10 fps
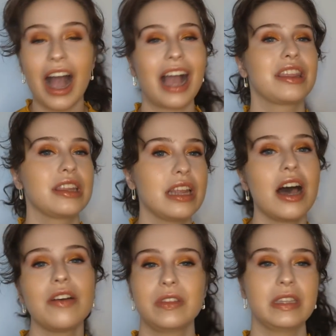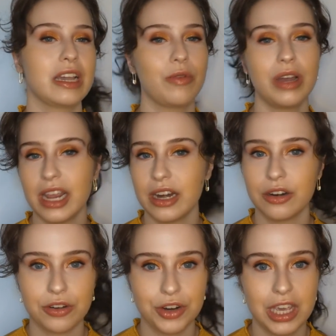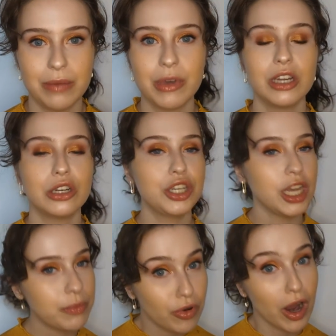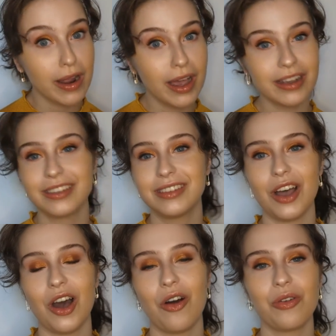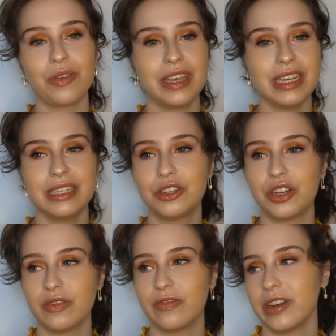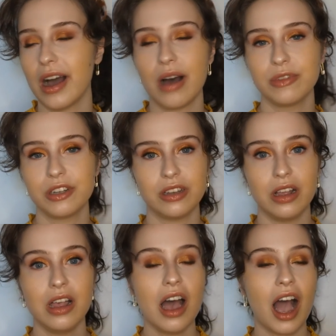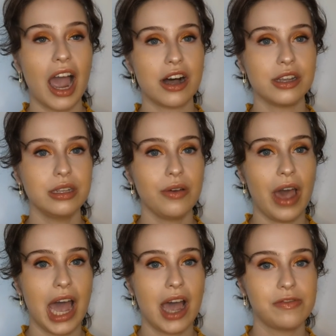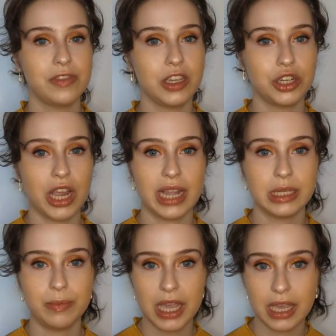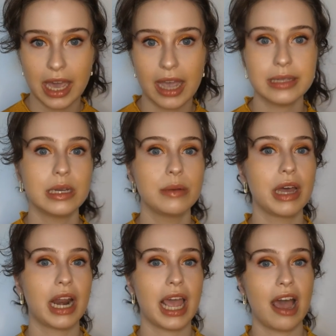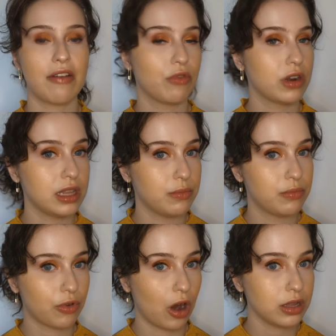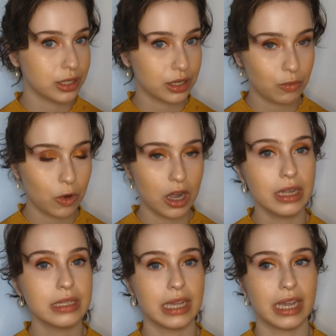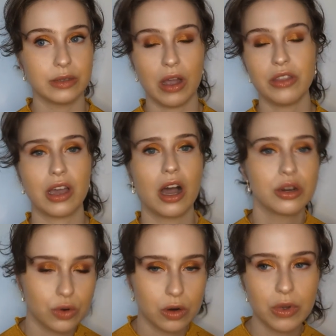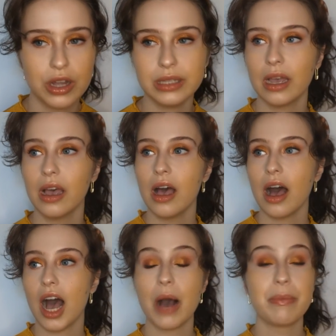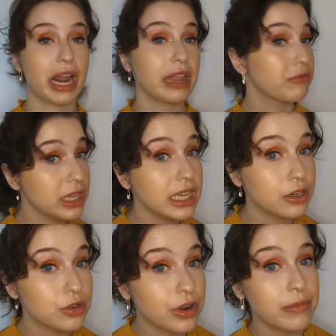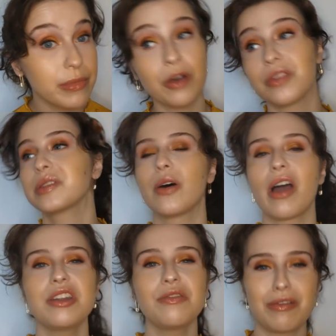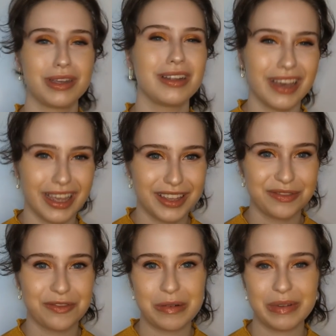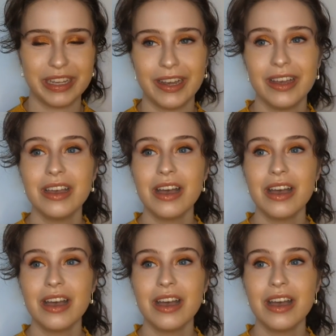I love liquid and cream cheek products, so this is just phenomenal. I also have the shades Pinkgasm, and I have one of the bronzer wands as well, the contour wands, and I really enjoy them both. So I knew I was gonna like this formula.